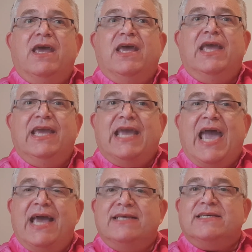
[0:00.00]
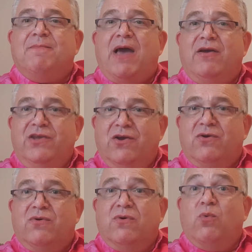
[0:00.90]
He cares about
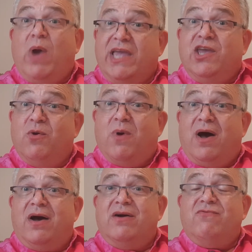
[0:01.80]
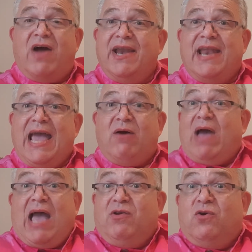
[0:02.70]
you, where you are right now,
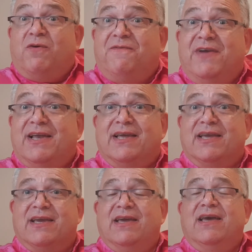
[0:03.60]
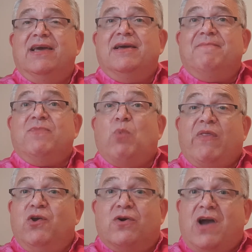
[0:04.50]
how you're feeling,
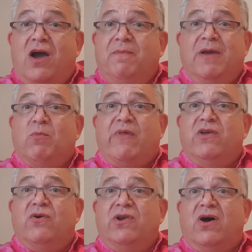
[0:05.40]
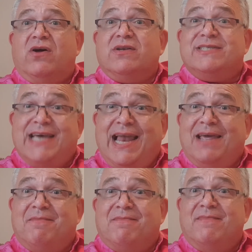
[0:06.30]
whether you're coping, whether you're not. Tell
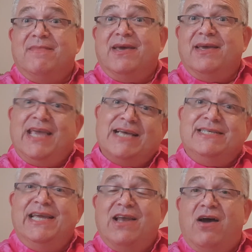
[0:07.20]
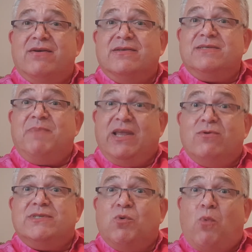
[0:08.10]
him. Yes, he knows, but he
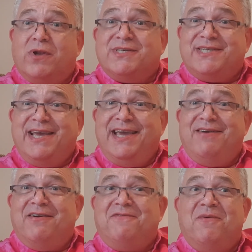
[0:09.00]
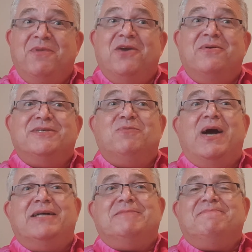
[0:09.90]
also wants to hear it from you as
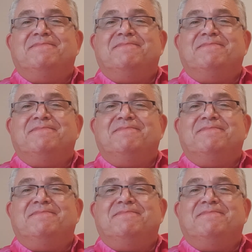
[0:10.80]
well.